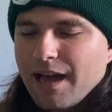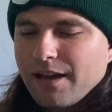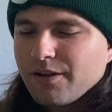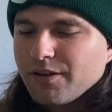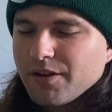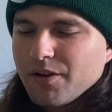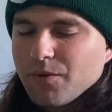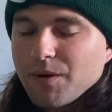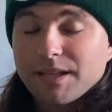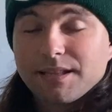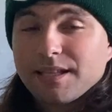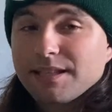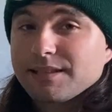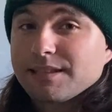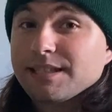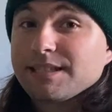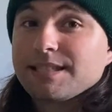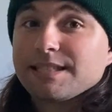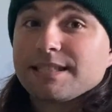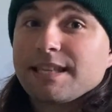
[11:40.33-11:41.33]
I don't know. I
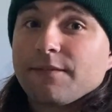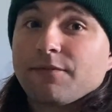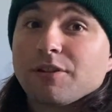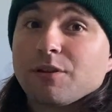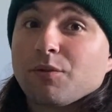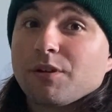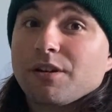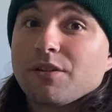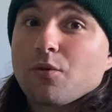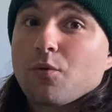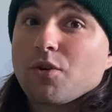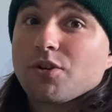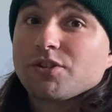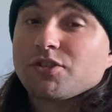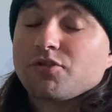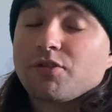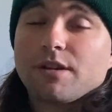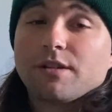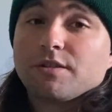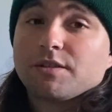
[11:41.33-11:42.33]
think this is definitely one of the
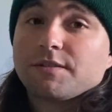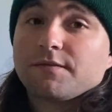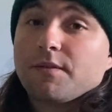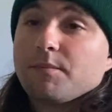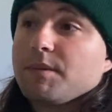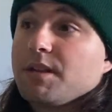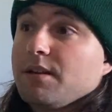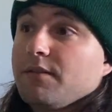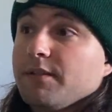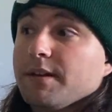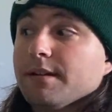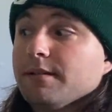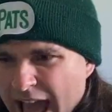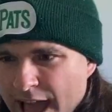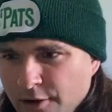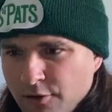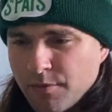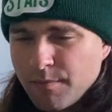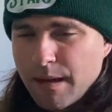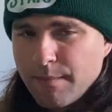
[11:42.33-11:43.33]
worst trailers from the event. I
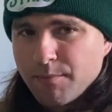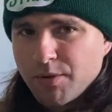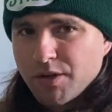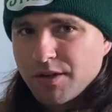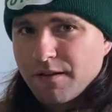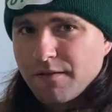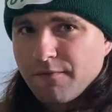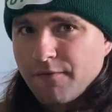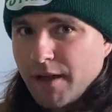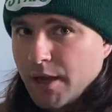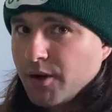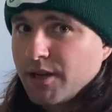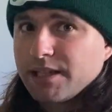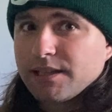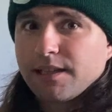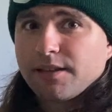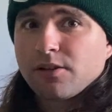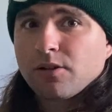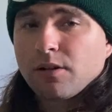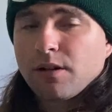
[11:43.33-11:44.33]
remembered very
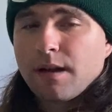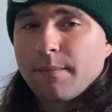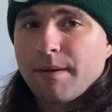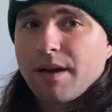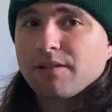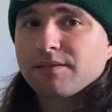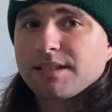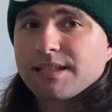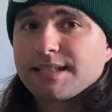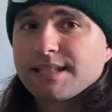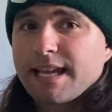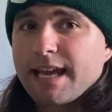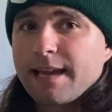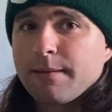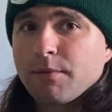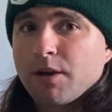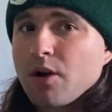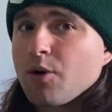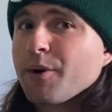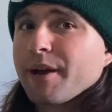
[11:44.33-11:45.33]
little about this
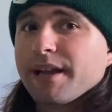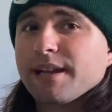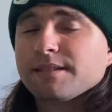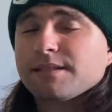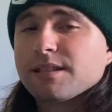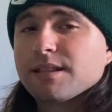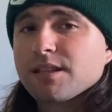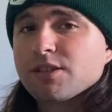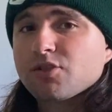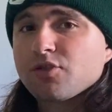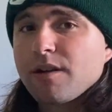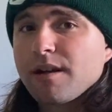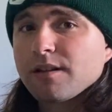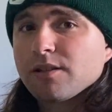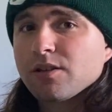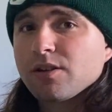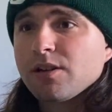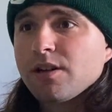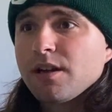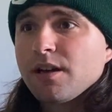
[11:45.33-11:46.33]
game going into the
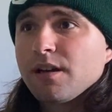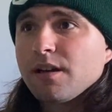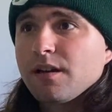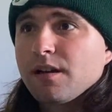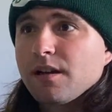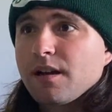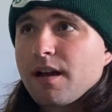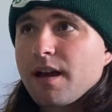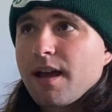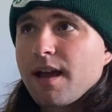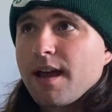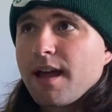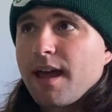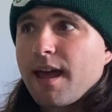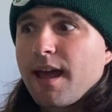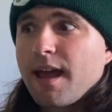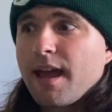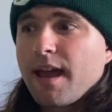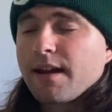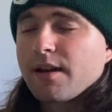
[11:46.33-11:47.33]
trailer,
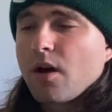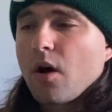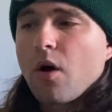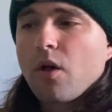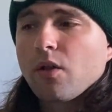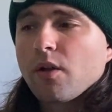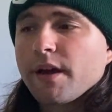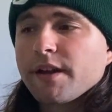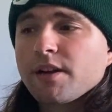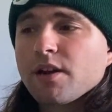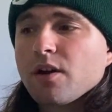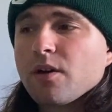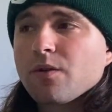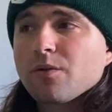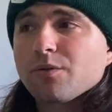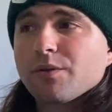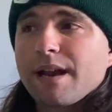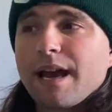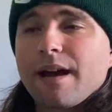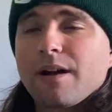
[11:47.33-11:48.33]
and all I
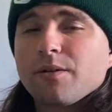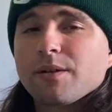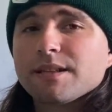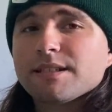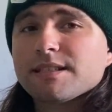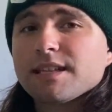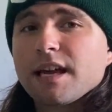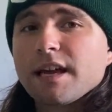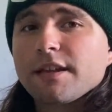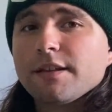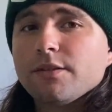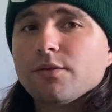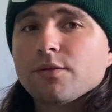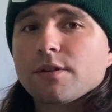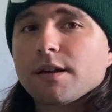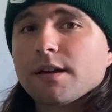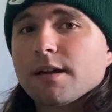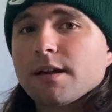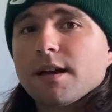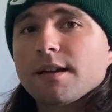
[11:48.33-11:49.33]
know now is that you
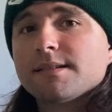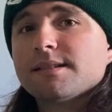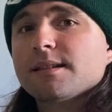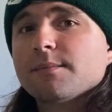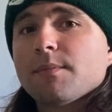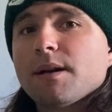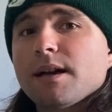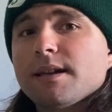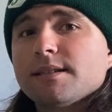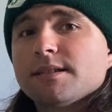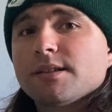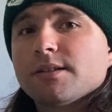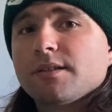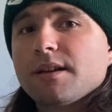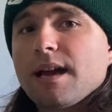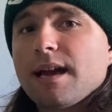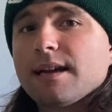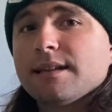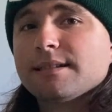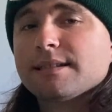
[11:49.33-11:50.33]
can customize you
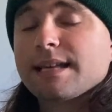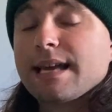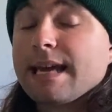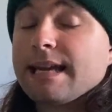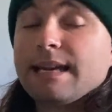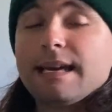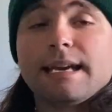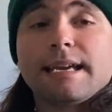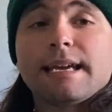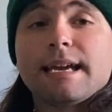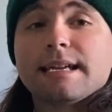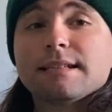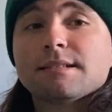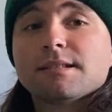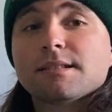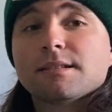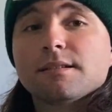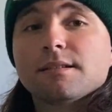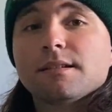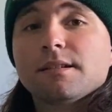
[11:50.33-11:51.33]
guys, and I
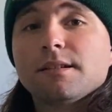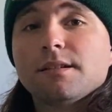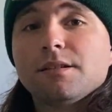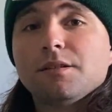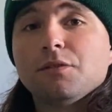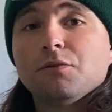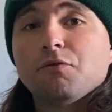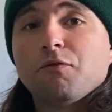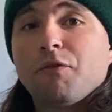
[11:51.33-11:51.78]
guess you